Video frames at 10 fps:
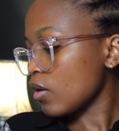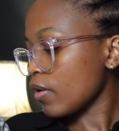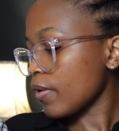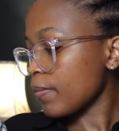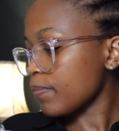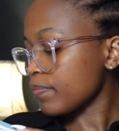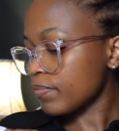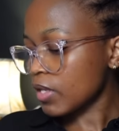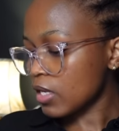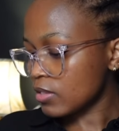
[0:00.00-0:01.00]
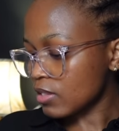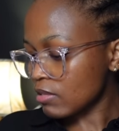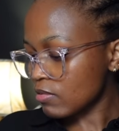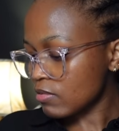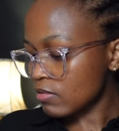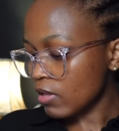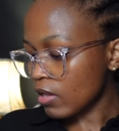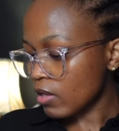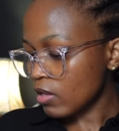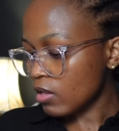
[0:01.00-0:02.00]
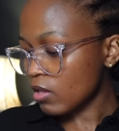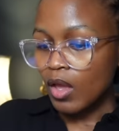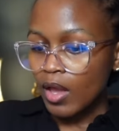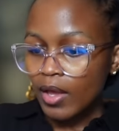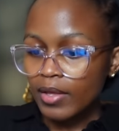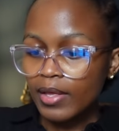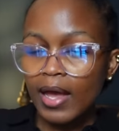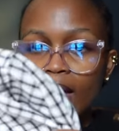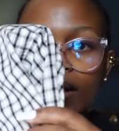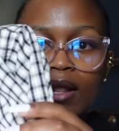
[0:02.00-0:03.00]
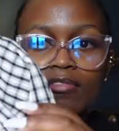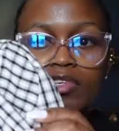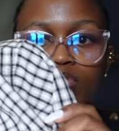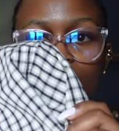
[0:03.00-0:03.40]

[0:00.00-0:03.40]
um, it doesn't say yeah I love the